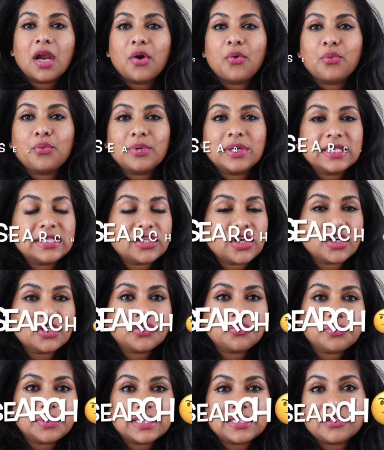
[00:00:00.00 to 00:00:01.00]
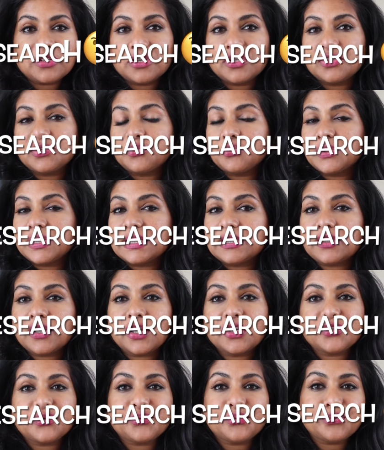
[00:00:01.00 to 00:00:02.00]
research.
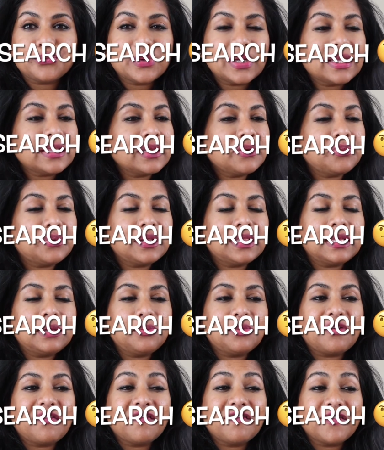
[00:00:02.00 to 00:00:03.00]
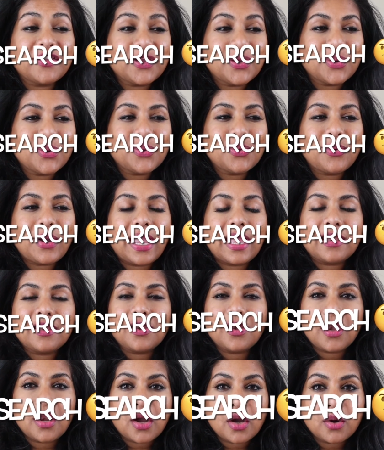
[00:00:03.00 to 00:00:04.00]
Really, really review
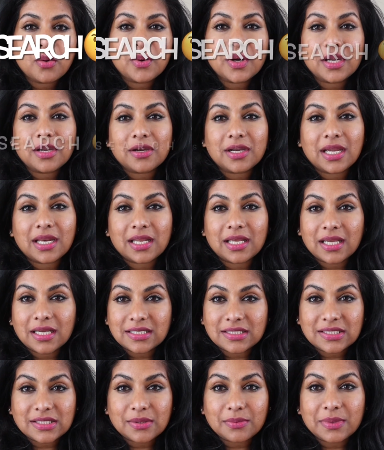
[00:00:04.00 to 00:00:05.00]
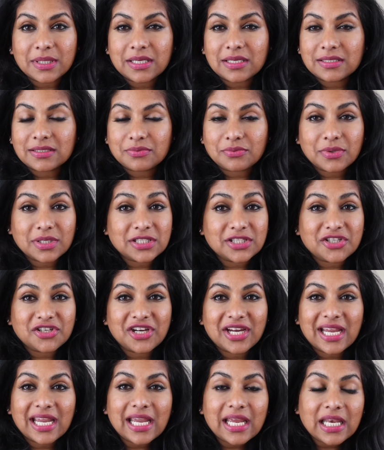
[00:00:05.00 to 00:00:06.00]
and know what you're getting into, because once you're
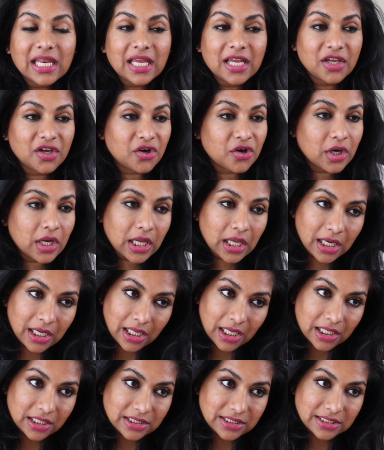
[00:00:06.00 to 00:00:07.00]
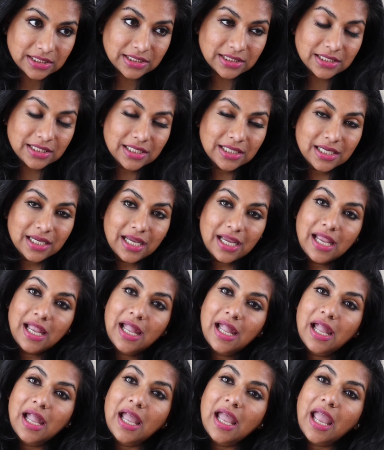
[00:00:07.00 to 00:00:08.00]
in it, you're in it.
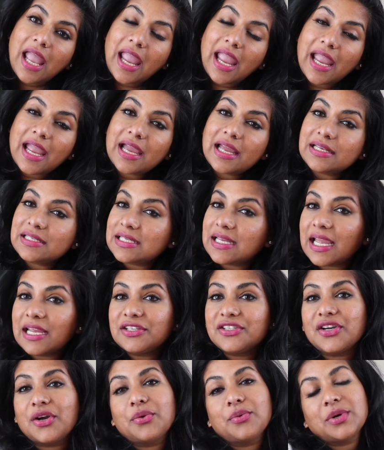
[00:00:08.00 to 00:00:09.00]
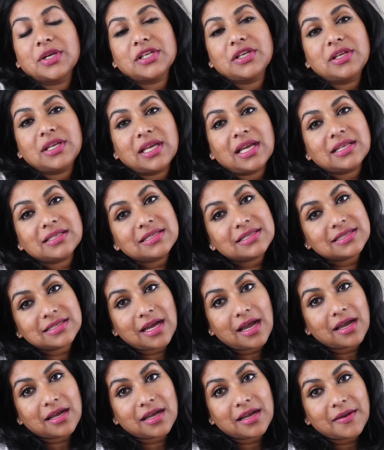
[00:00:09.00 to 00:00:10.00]
And I don't want you to get
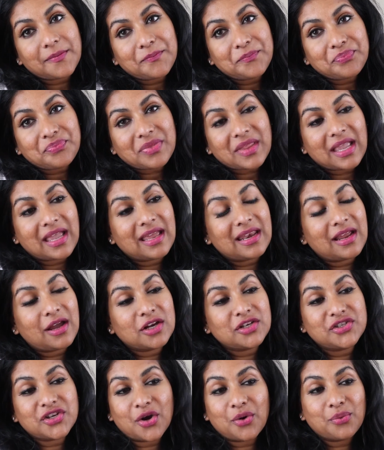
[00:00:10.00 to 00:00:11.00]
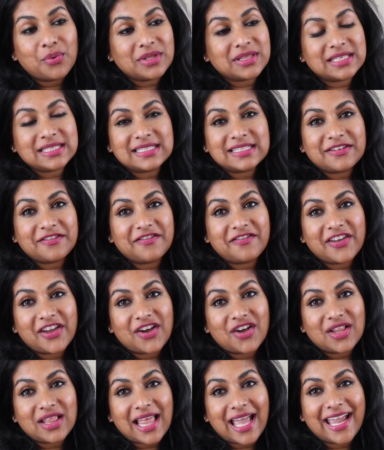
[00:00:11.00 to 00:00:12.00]
stuck. And I don't want this to
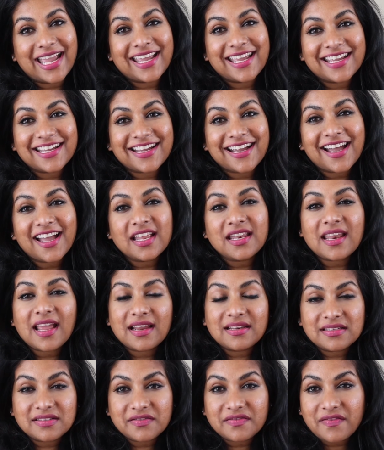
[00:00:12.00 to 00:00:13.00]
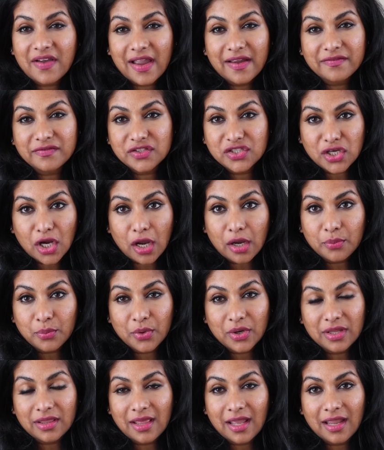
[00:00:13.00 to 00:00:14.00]
feel like a 9-to-5 job
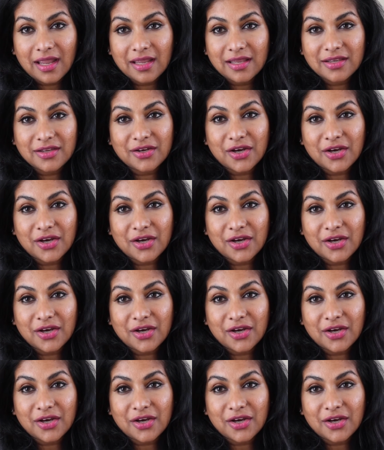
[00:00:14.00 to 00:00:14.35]
where they,